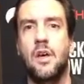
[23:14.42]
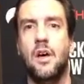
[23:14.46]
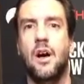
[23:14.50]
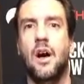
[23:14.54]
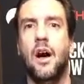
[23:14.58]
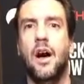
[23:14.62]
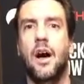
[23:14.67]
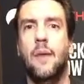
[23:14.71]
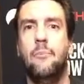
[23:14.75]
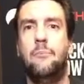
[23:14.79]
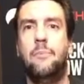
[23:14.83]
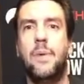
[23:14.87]

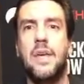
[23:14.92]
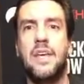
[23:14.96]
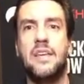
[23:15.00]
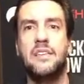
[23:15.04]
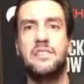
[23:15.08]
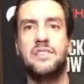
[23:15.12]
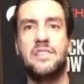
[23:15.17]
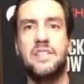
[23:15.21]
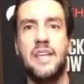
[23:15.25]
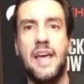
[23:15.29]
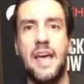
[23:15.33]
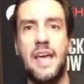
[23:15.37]
Uh,
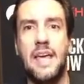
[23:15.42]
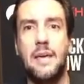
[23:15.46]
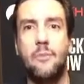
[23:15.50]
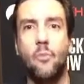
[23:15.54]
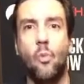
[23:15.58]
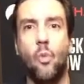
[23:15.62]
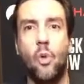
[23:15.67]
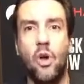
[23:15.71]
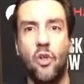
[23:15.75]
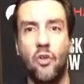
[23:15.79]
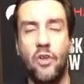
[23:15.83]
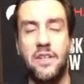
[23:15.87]
biggest
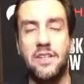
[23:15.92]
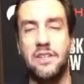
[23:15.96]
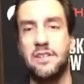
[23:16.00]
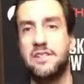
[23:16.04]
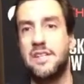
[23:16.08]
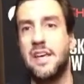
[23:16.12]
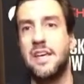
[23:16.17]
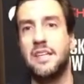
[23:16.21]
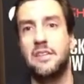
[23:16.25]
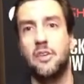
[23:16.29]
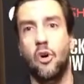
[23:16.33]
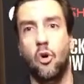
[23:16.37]
name willing to
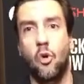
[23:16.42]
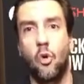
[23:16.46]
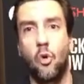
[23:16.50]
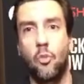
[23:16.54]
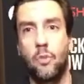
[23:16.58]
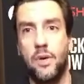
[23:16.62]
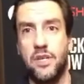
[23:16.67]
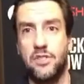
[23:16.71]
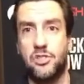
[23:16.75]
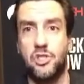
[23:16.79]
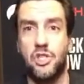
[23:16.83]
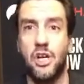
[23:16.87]
take the Ole
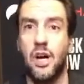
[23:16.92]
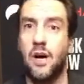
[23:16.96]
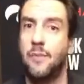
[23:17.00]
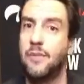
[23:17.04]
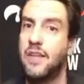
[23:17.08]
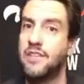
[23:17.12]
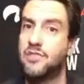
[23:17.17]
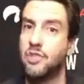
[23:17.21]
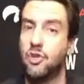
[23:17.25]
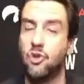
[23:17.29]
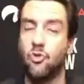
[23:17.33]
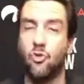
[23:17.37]
Miss job?
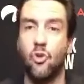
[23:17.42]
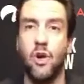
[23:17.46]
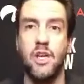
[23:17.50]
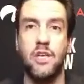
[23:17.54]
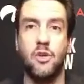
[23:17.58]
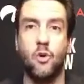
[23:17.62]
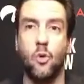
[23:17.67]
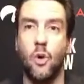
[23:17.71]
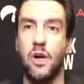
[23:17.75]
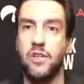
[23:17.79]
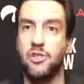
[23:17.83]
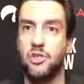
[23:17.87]
That's a
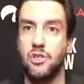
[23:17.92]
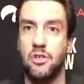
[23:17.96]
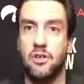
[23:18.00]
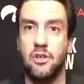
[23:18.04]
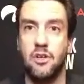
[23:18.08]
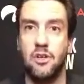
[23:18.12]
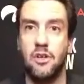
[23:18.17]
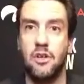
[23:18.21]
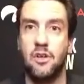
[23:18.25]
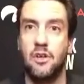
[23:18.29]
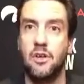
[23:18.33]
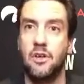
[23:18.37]
great question.
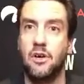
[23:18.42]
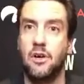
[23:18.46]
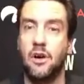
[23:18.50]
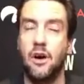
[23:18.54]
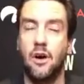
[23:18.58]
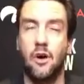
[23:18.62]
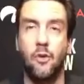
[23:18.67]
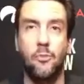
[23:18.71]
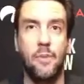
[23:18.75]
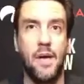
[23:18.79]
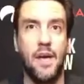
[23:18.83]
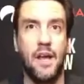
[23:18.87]

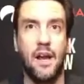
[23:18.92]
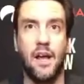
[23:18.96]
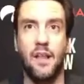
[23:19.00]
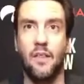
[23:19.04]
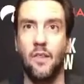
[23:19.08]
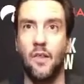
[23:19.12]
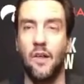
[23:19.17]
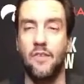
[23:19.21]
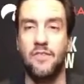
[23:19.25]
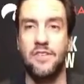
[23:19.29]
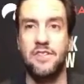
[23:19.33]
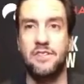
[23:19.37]
Oh man, I
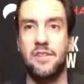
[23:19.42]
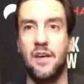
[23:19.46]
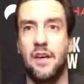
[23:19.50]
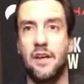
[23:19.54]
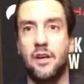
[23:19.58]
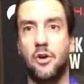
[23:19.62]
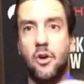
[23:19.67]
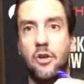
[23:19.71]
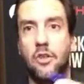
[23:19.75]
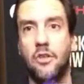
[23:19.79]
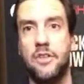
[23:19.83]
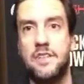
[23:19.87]
love this kind
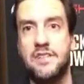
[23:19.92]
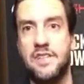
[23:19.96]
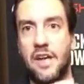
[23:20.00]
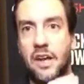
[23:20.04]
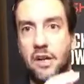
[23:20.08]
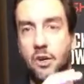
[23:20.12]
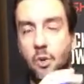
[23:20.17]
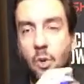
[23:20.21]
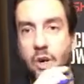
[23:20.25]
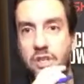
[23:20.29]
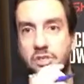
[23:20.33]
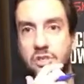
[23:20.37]
of these kind
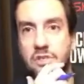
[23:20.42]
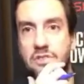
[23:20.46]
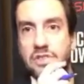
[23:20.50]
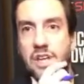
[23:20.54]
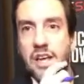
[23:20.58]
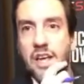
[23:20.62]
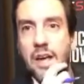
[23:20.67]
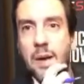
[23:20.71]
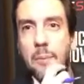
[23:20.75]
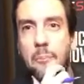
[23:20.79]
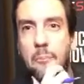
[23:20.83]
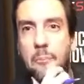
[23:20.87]
of questions.
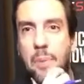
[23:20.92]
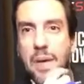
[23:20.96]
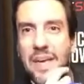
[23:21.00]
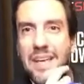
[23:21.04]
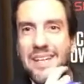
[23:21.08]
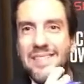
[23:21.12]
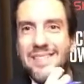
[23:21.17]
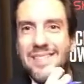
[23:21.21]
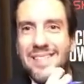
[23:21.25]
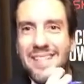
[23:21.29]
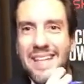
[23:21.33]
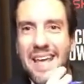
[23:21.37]

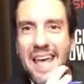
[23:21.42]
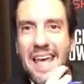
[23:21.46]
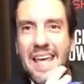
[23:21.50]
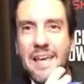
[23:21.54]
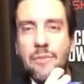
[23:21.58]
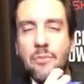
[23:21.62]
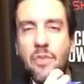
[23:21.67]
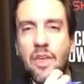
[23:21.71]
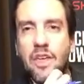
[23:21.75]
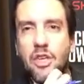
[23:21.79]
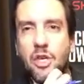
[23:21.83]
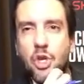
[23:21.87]
Biggest
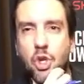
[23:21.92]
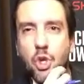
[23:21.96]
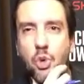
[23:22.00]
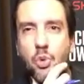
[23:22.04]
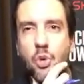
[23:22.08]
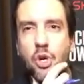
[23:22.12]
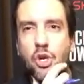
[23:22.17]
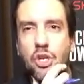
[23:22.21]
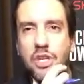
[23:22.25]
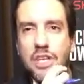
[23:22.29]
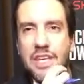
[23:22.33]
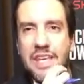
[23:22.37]
name that you
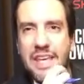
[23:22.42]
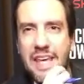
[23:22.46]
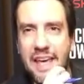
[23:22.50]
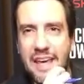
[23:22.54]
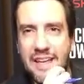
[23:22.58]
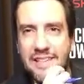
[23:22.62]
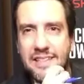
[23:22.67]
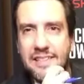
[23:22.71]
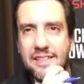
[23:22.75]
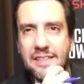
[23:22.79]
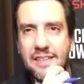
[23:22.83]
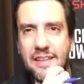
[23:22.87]
could
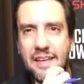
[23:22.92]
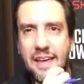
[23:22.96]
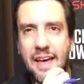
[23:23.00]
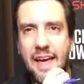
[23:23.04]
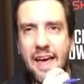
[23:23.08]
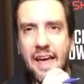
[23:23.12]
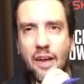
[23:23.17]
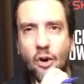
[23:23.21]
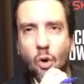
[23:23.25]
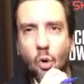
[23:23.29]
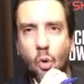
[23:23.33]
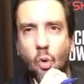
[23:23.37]
get
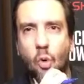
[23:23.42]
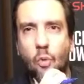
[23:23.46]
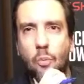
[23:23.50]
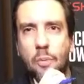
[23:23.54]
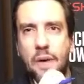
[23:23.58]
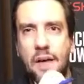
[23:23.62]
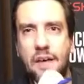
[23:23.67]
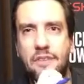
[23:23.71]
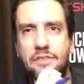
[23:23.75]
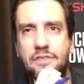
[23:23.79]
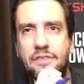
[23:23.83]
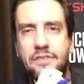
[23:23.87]
at Ole
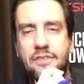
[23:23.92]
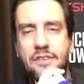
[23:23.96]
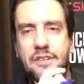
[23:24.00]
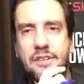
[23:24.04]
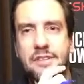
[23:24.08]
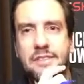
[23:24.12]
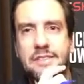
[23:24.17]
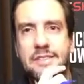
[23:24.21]
Miss,